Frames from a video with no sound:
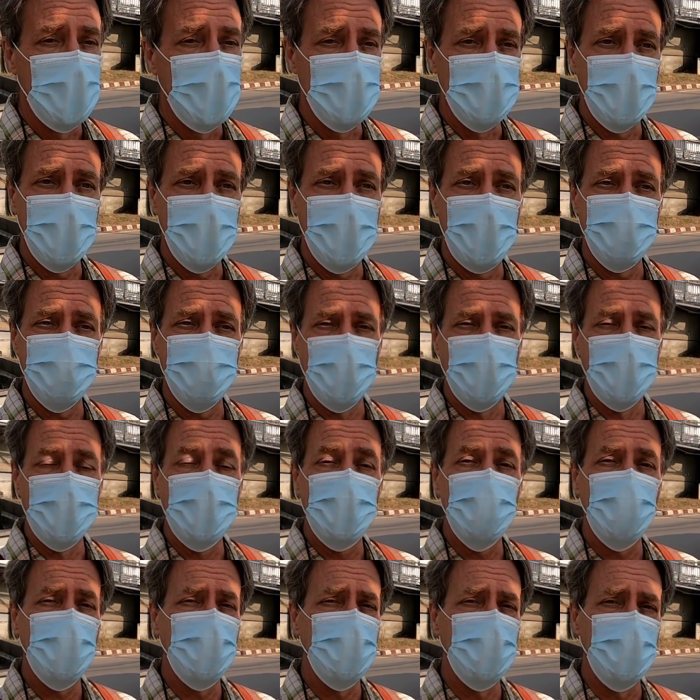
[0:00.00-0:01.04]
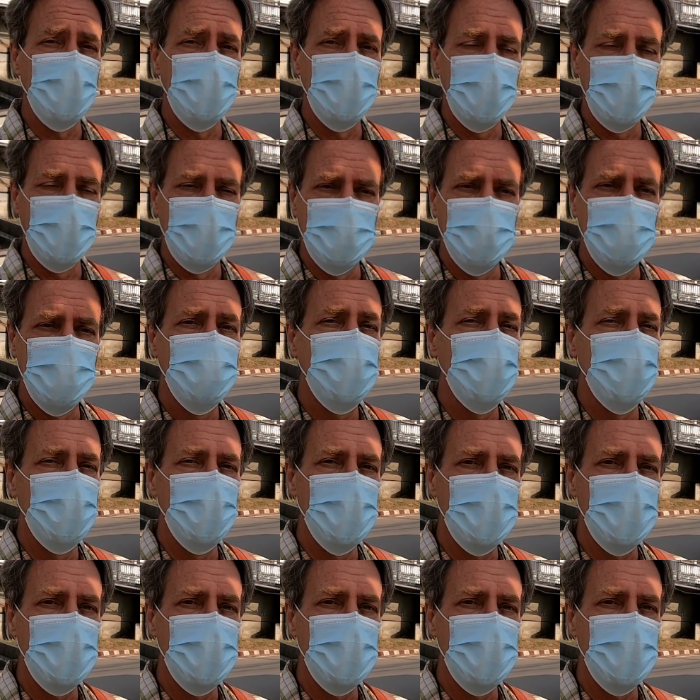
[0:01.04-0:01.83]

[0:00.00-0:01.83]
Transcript: and then I have to return in 2